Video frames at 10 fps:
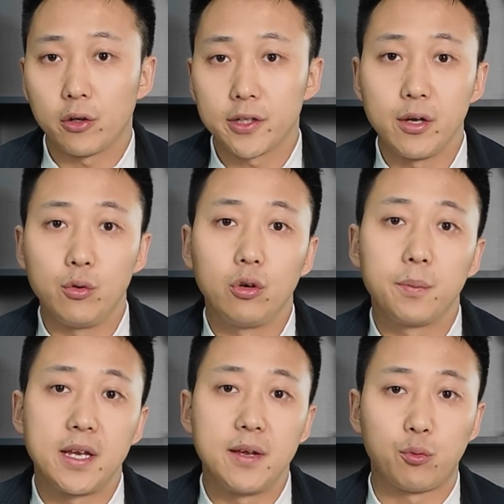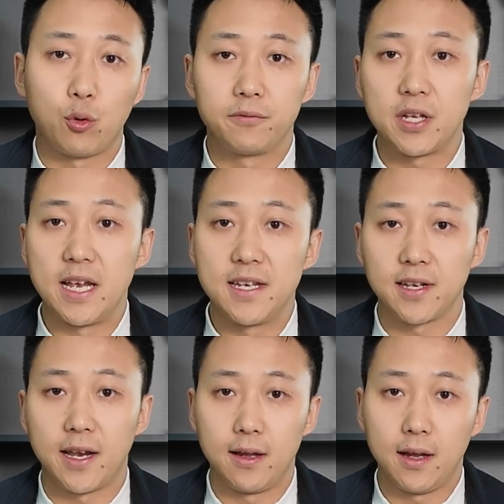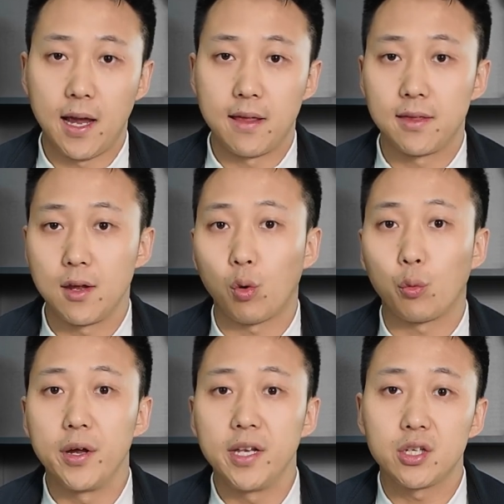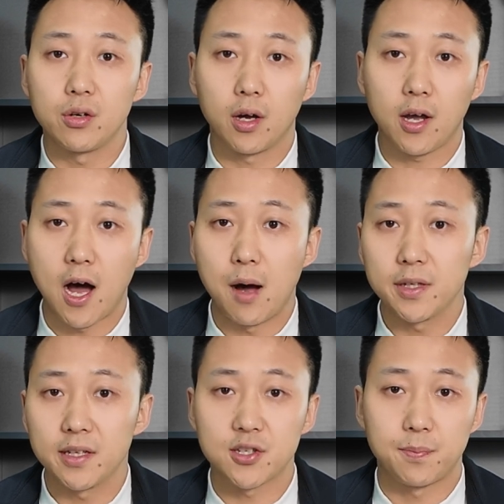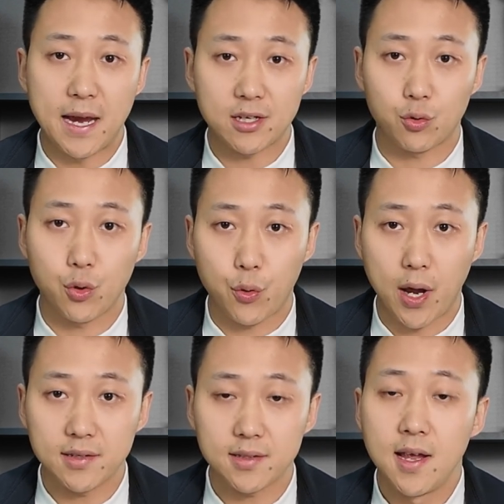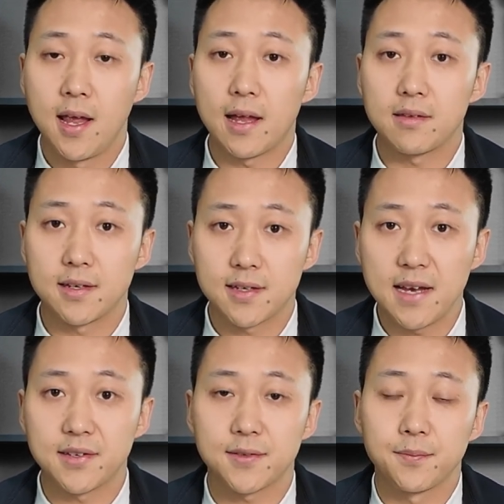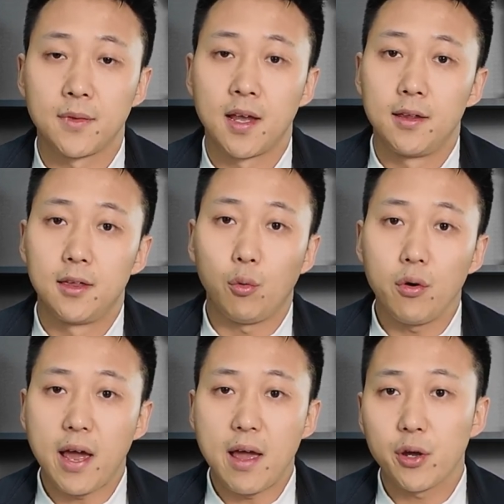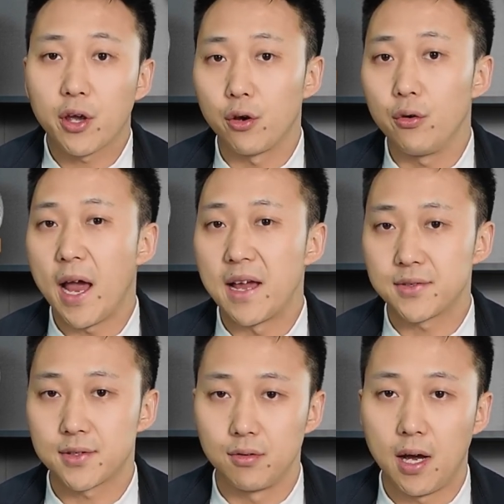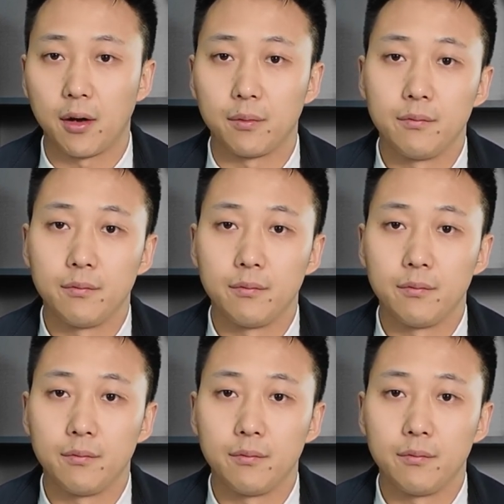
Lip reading: quality would be improved easily, and they were willing to accommodate special requests and designs. knowing the MQ, and so on.